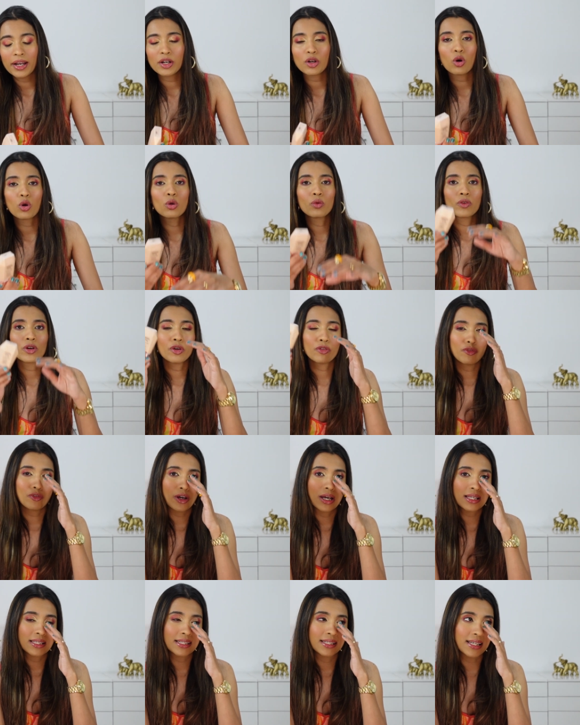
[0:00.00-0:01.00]
it all over your
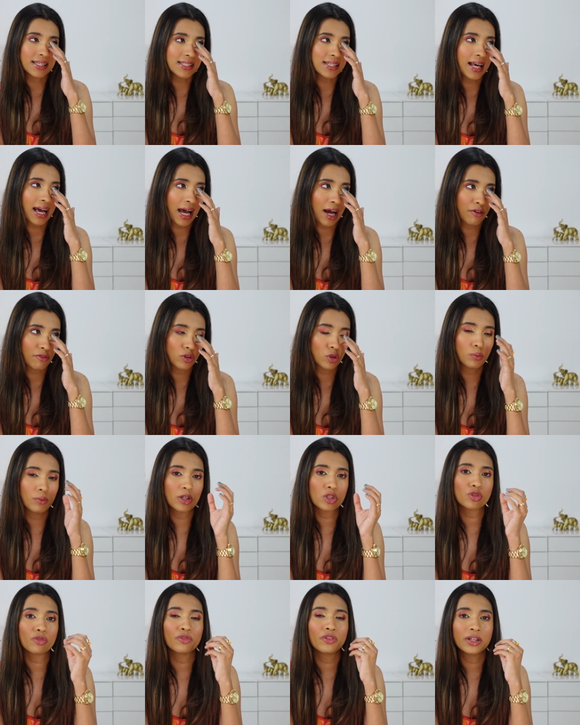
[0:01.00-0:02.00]
face. It doesn't have too
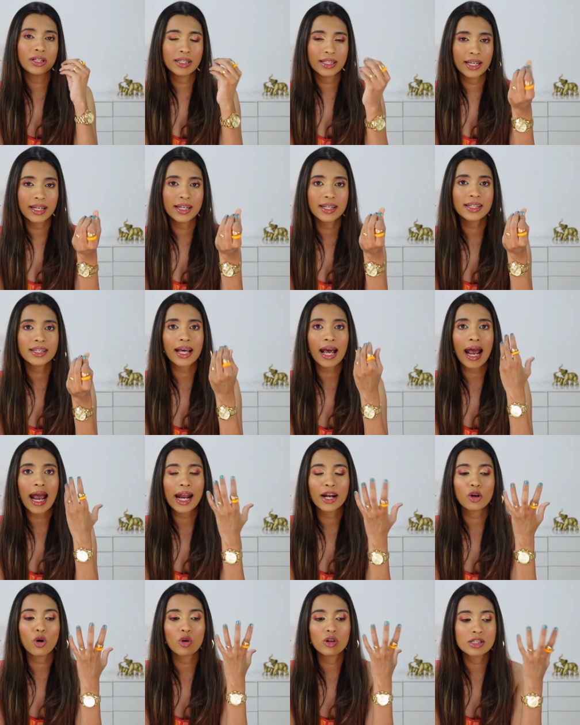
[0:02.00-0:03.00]
much of a tint,
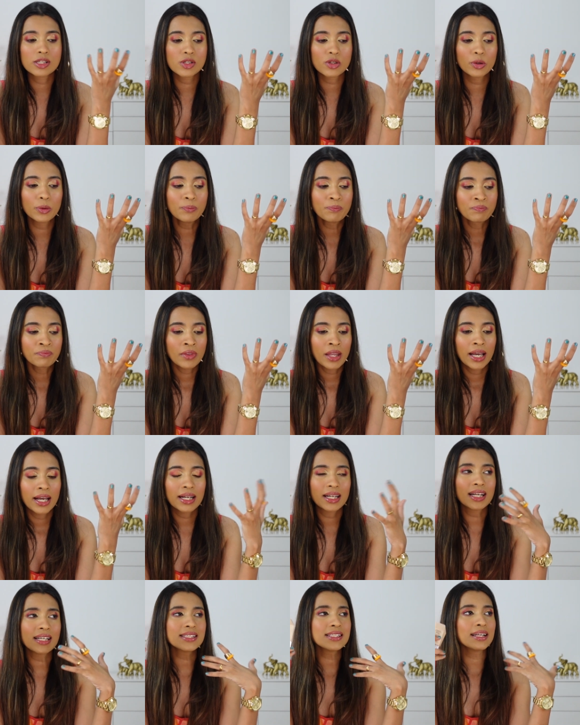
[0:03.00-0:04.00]
and also it
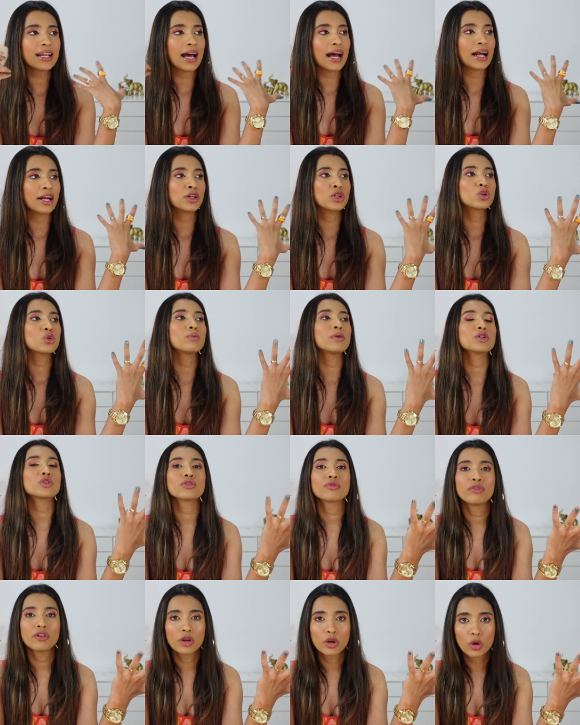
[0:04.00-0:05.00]
doesn't add too much
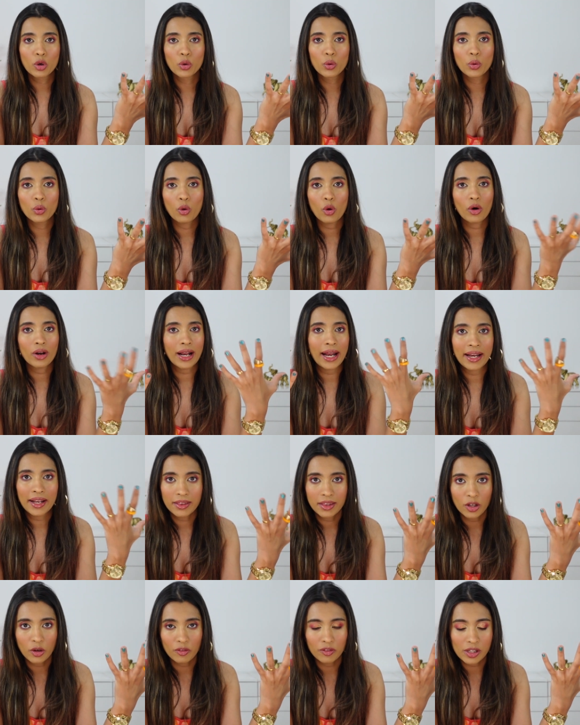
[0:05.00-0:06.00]
of a glow or
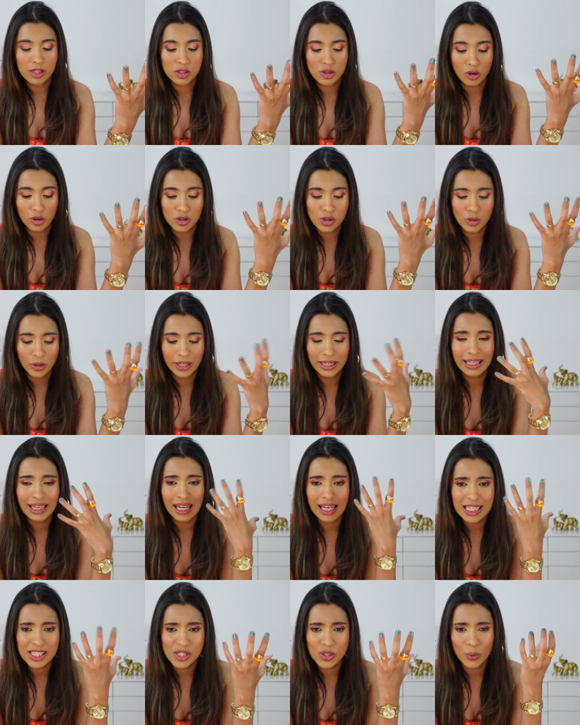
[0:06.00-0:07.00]
anything of that sort. So in
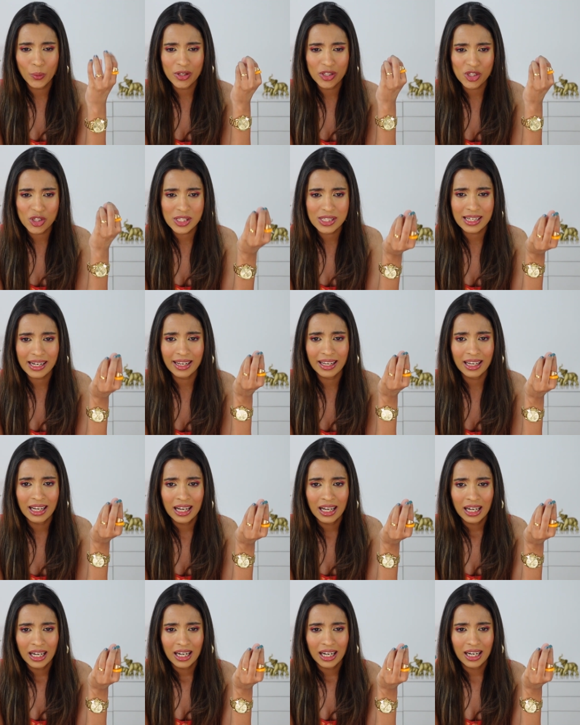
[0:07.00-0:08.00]
case you were just like,
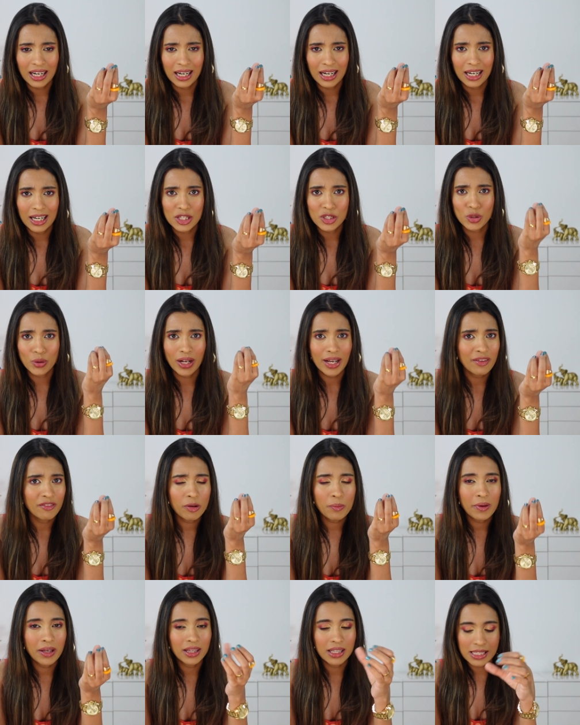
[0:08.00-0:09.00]
should I
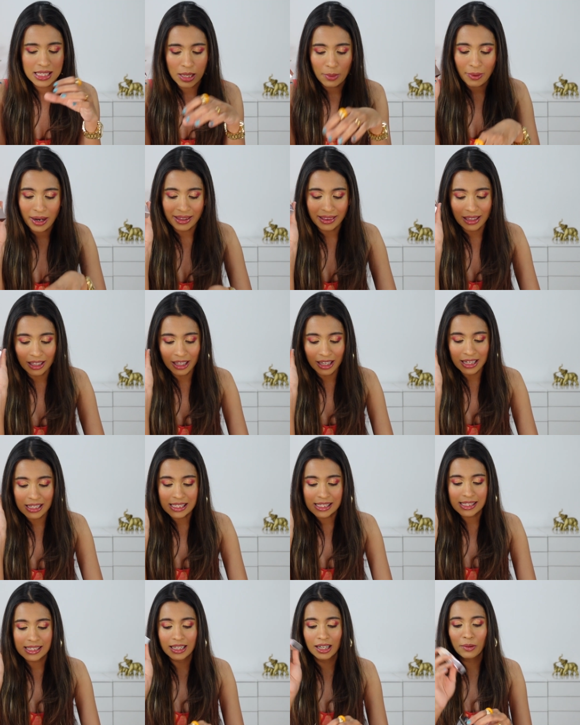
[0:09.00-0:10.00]
even pick this up, I think
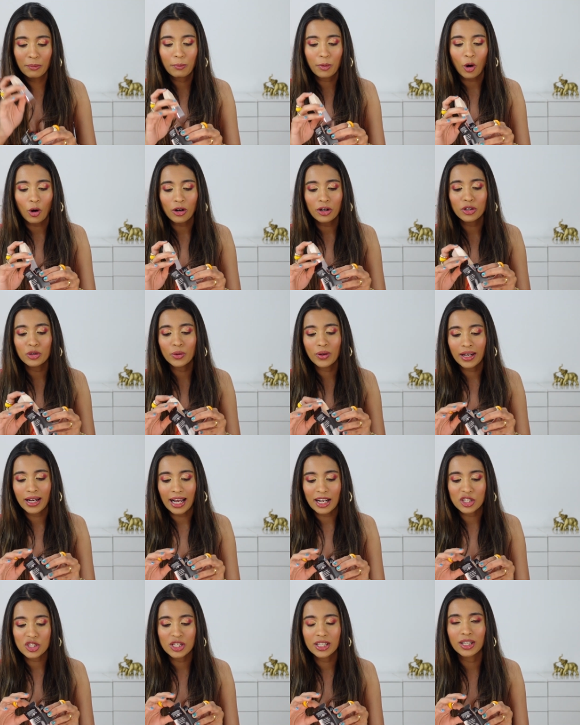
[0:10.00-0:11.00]
it's a product you can
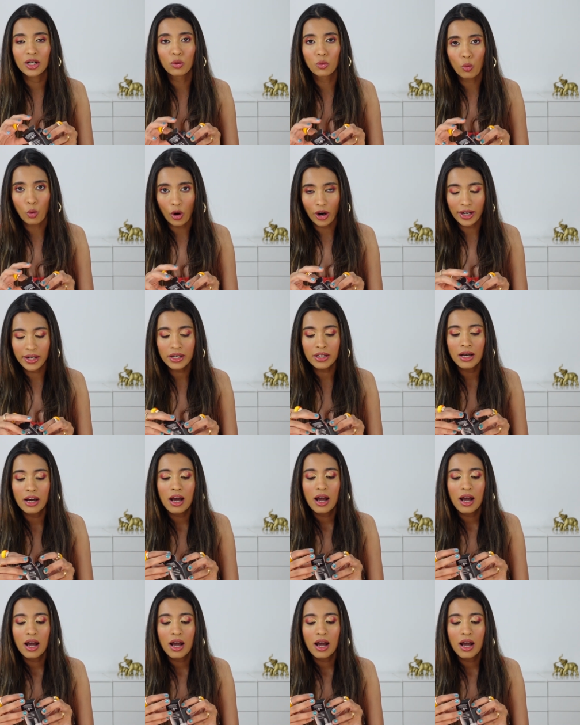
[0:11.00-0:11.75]
actually avoid.